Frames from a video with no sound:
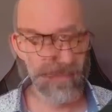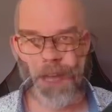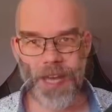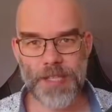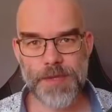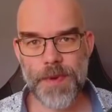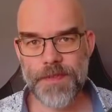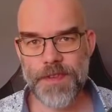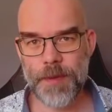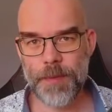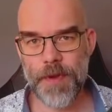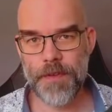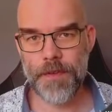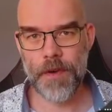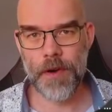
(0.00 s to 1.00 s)
As we've done
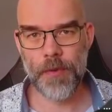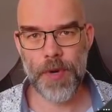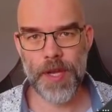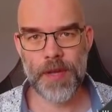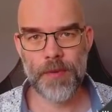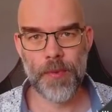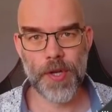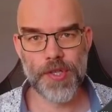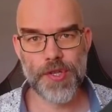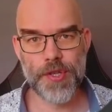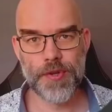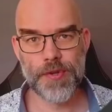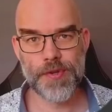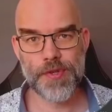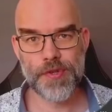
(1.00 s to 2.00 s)
before, we want to
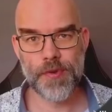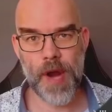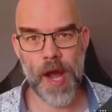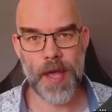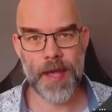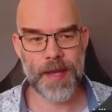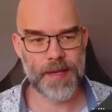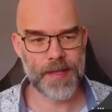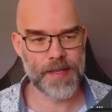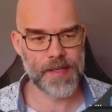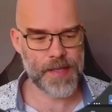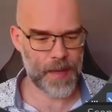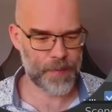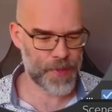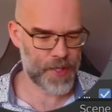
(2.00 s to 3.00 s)
use try and
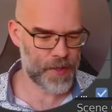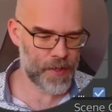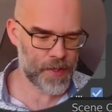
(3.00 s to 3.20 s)
except.